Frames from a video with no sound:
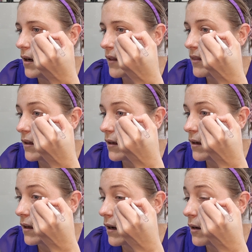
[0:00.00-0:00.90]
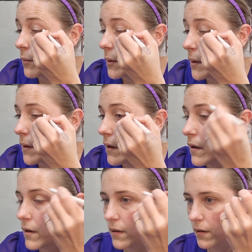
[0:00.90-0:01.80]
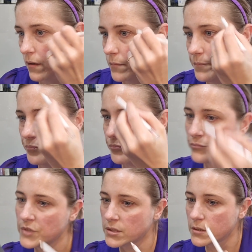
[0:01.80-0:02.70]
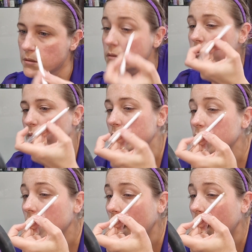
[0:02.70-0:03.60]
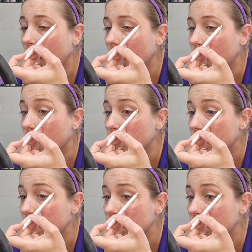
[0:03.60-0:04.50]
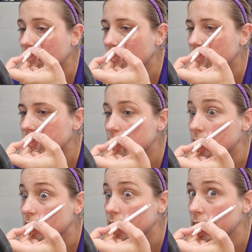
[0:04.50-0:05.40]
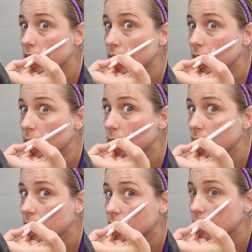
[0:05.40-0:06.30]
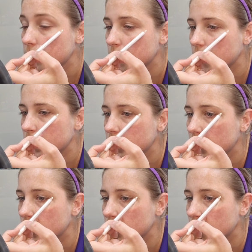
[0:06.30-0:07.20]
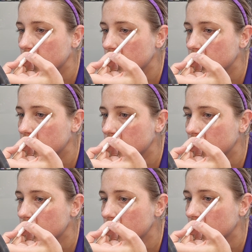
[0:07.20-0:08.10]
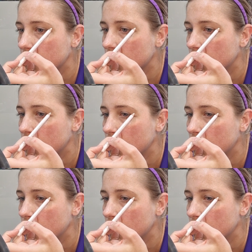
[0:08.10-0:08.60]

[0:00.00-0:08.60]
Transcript: I think I kind of want to go, it's really hard when you got wrinkles, because as soon as I open my eyes up, the wrinkles go away. So I'm going to try and